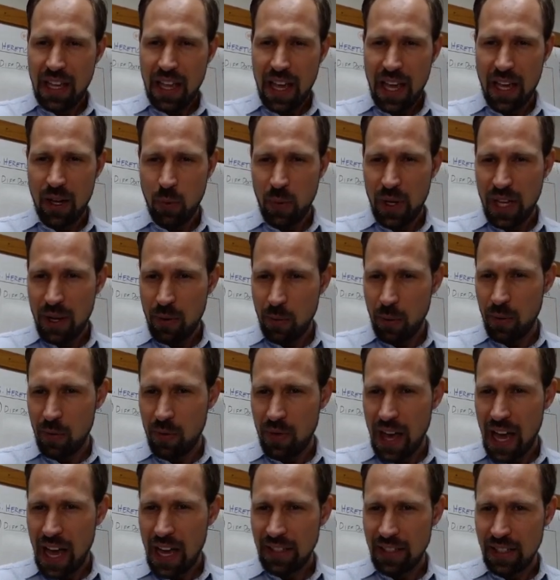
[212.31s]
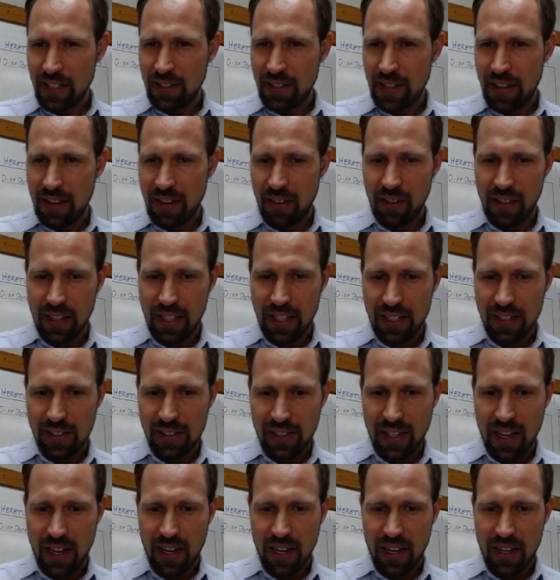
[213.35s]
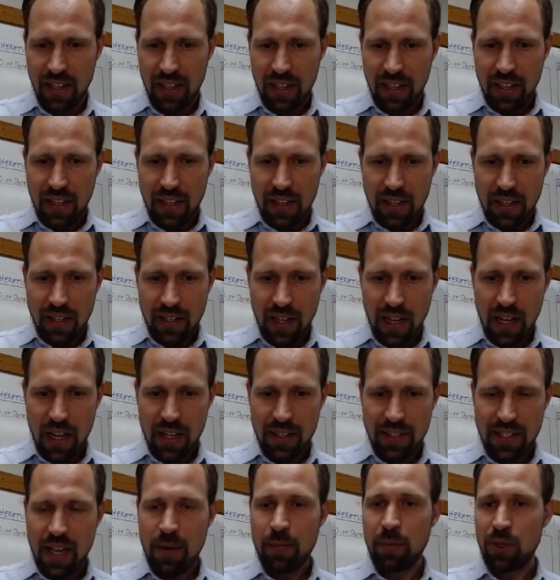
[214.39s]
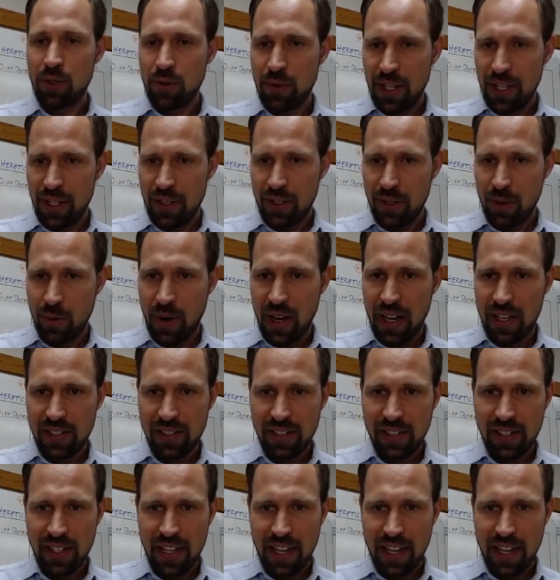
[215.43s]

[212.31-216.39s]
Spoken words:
And that detail is demonstrated to us